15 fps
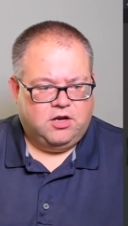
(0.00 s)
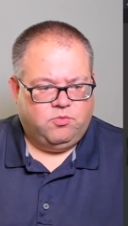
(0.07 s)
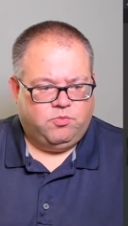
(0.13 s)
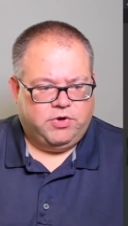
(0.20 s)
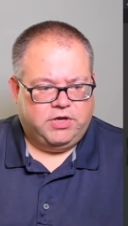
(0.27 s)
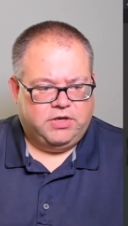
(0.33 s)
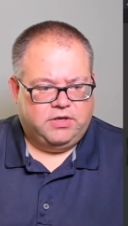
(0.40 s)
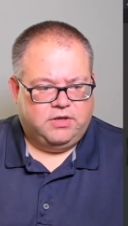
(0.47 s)

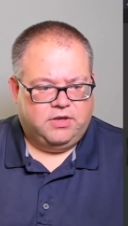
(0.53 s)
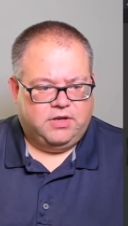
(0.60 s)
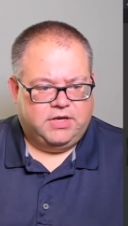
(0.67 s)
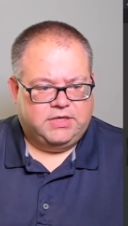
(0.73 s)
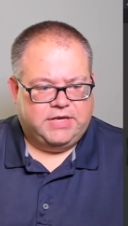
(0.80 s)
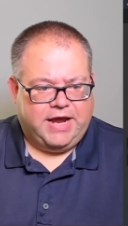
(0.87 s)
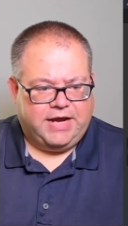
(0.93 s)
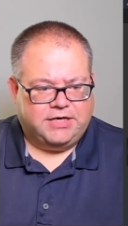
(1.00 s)
but
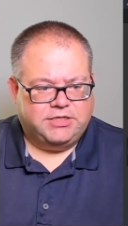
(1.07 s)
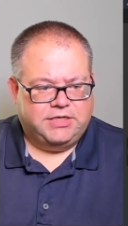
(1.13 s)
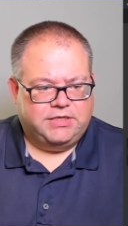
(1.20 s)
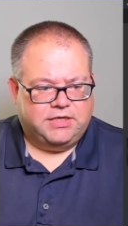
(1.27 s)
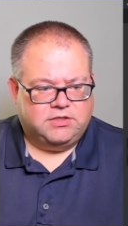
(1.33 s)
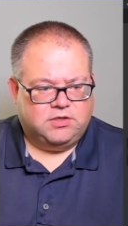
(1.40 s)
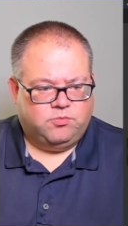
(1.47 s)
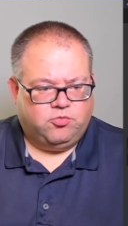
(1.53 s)
it actually
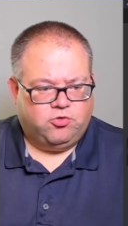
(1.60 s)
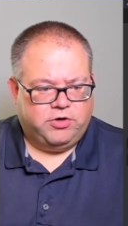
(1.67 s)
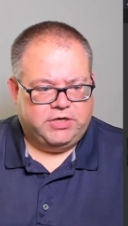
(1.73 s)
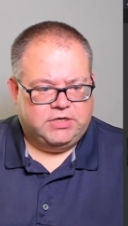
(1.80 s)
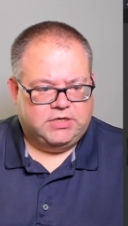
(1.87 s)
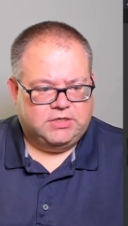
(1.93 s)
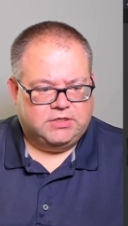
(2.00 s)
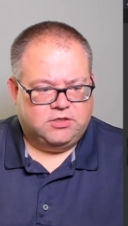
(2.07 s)
does a pretty
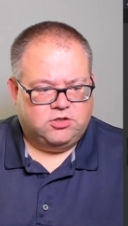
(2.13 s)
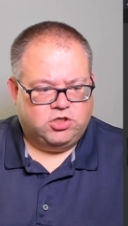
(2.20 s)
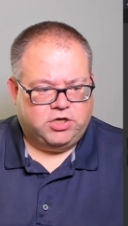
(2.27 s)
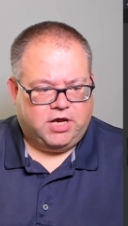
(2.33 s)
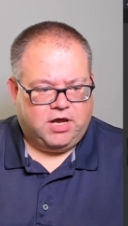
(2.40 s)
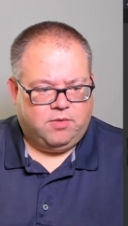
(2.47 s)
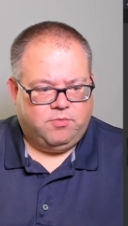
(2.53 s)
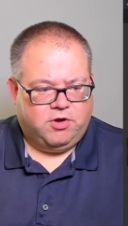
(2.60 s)
decent
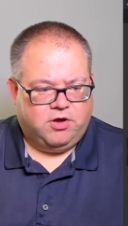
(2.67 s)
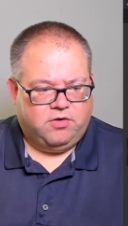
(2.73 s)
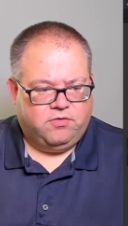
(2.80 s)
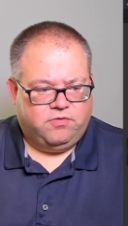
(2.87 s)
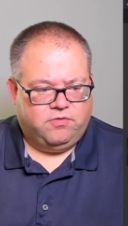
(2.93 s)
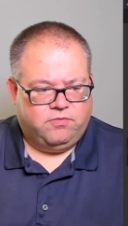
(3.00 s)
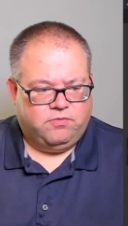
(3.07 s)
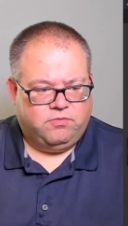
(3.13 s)
job
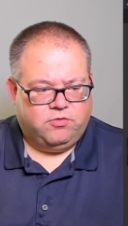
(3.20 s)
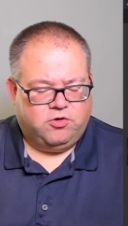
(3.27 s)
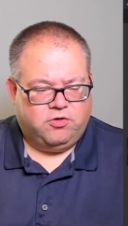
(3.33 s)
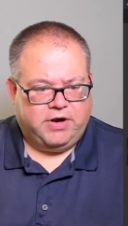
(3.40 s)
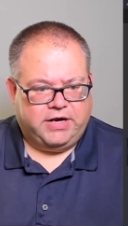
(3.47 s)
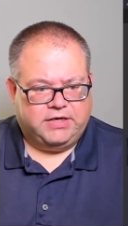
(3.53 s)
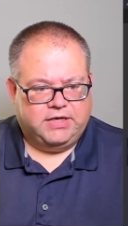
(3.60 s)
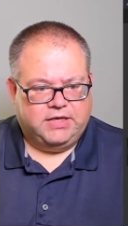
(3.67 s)
of
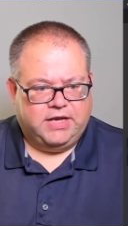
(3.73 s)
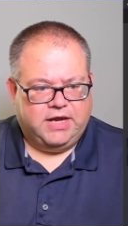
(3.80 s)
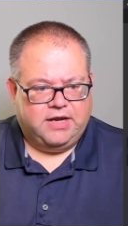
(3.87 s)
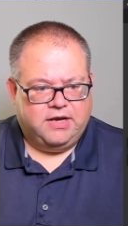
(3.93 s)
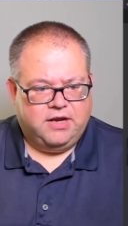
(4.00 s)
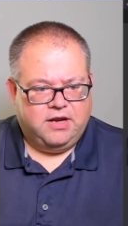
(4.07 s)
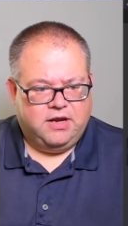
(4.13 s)
correcting that.